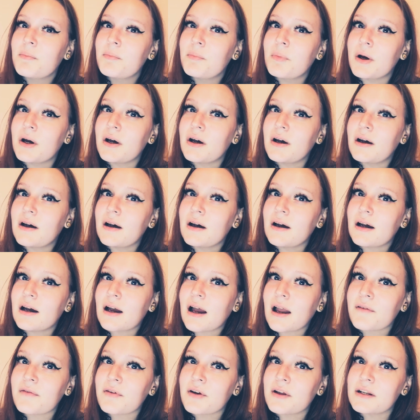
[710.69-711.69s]
but
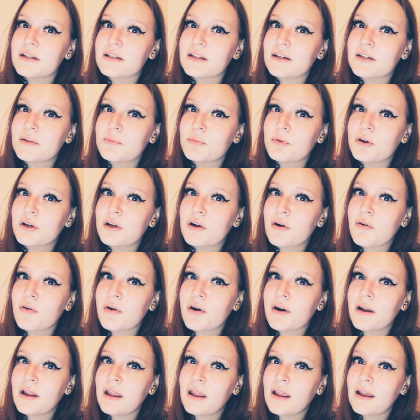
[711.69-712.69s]
I've heard it's actually pretty
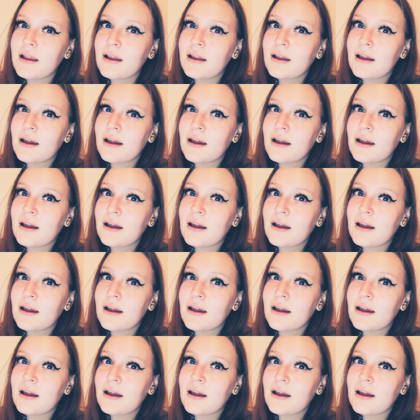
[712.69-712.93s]
alright.